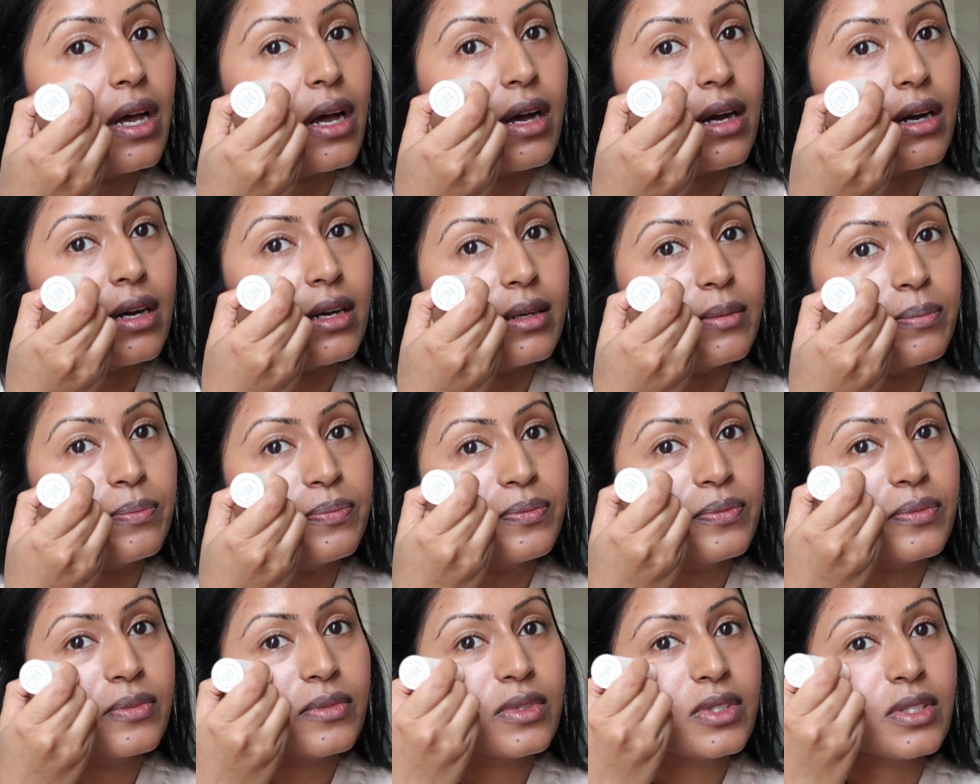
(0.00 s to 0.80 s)

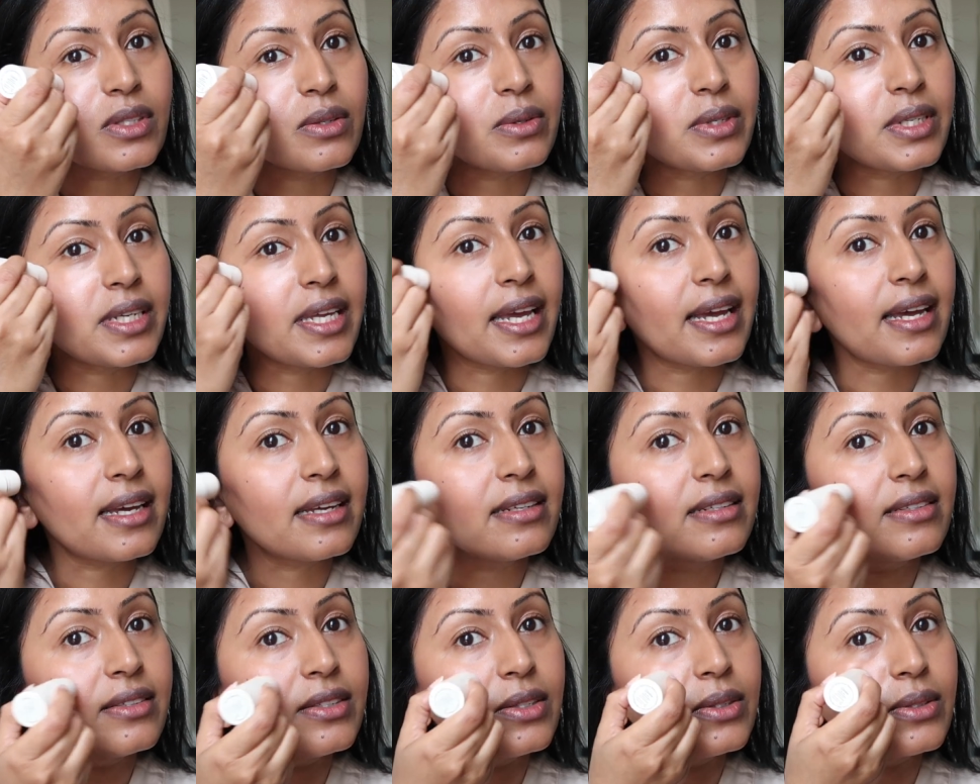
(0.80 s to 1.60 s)
So
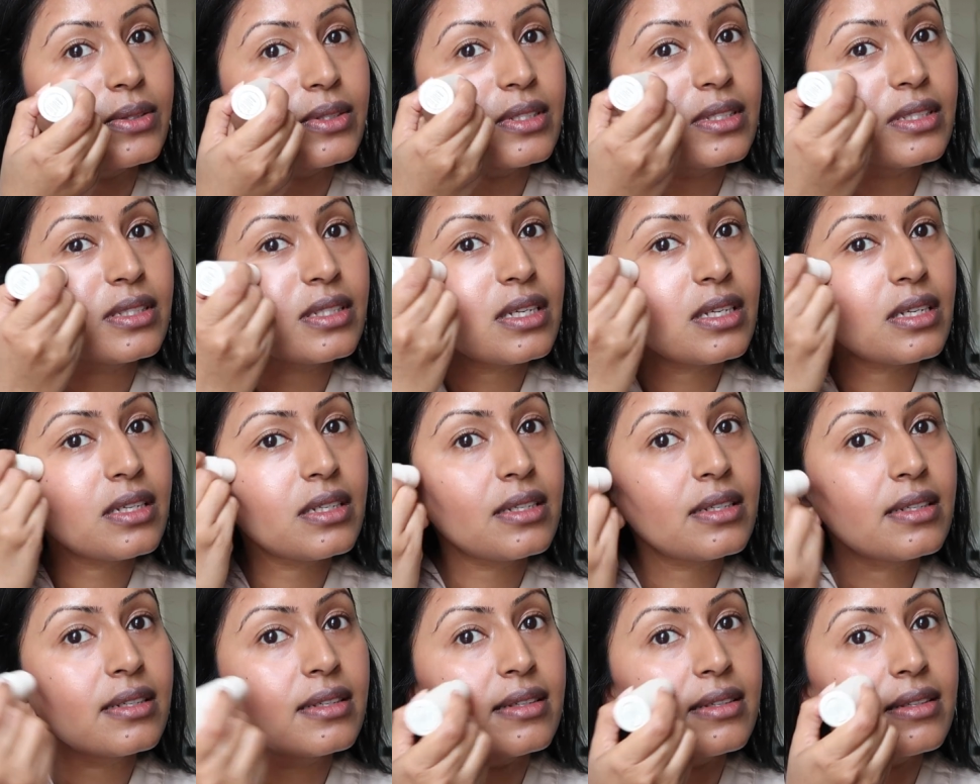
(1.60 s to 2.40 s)
again, you'll see.